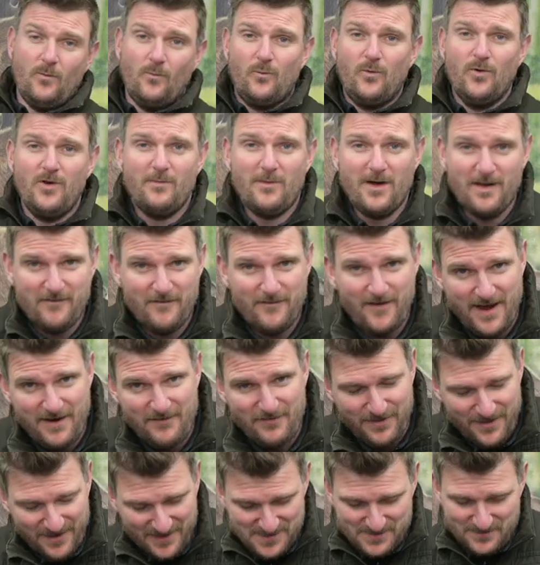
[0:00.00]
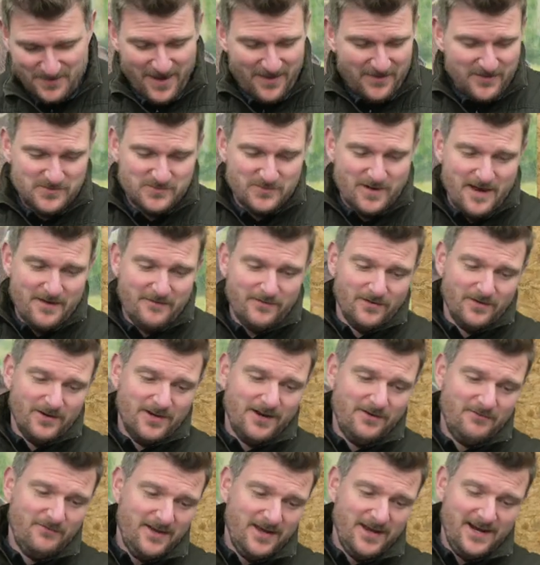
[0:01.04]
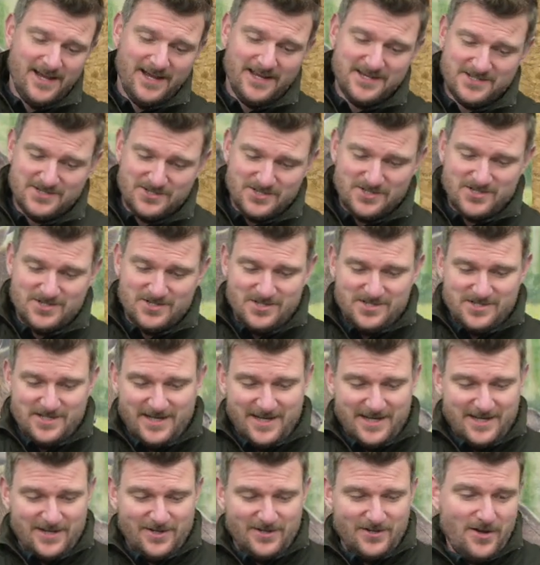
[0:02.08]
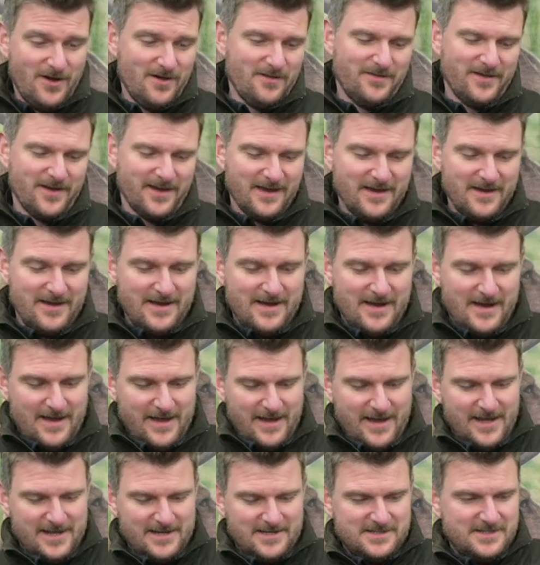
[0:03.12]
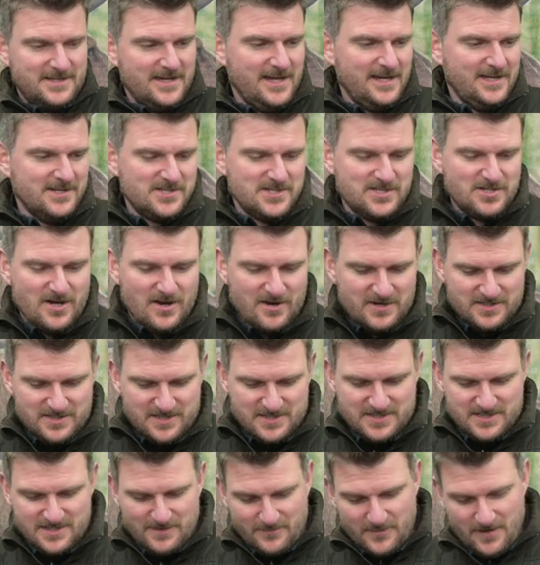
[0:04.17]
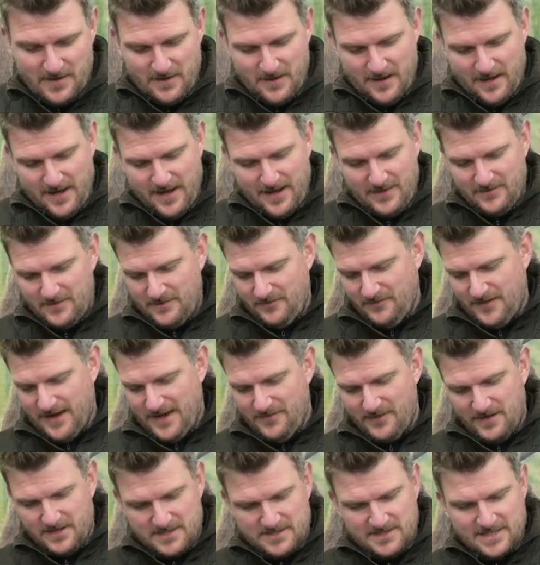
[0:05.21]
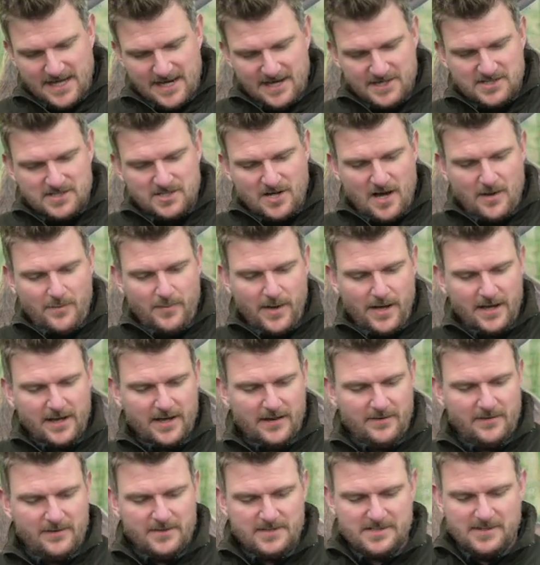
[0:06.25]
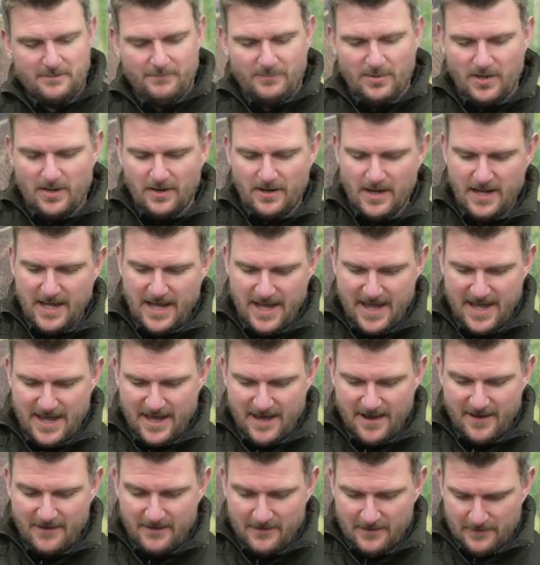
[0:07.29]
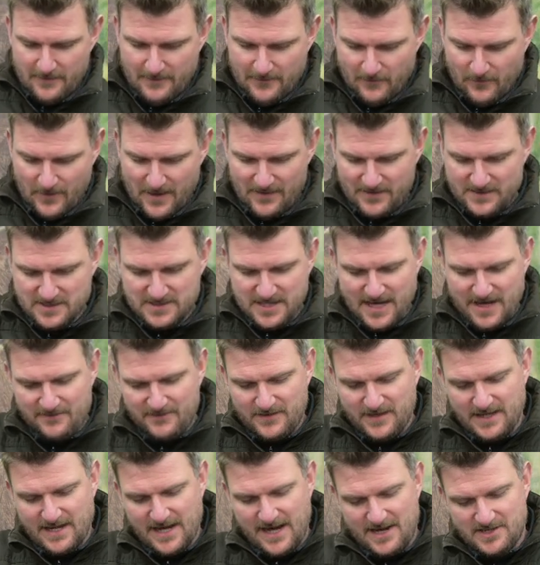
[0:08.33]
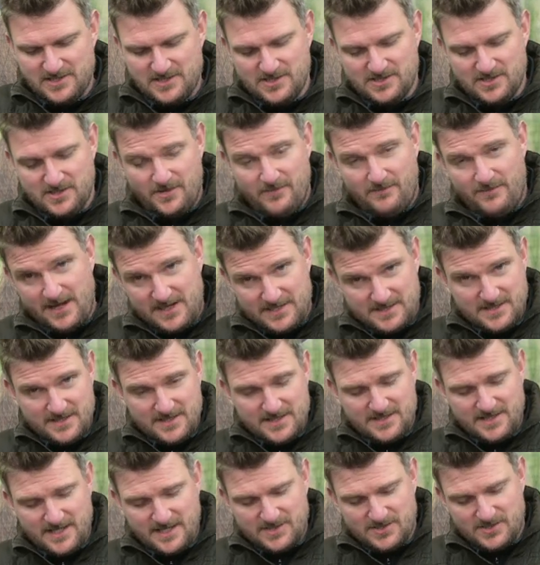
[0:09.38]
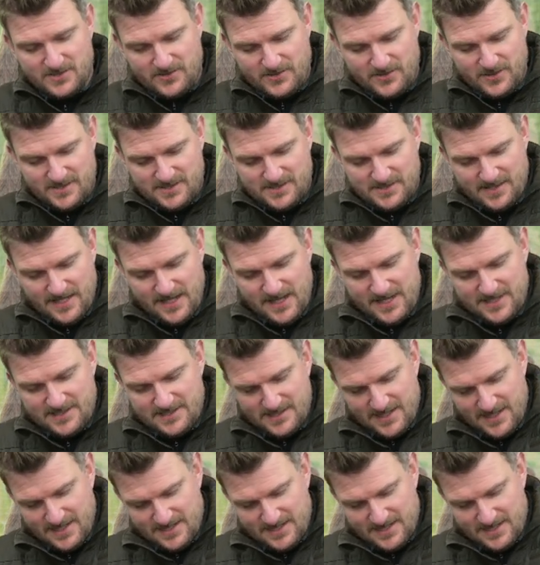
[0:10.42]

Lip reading: one of my favourite things about this rifle, and it really is just such a little nothing, is the stock system, in the fact that it's telescopic and there is a button here where the safety catch is on the rest of the 600s. This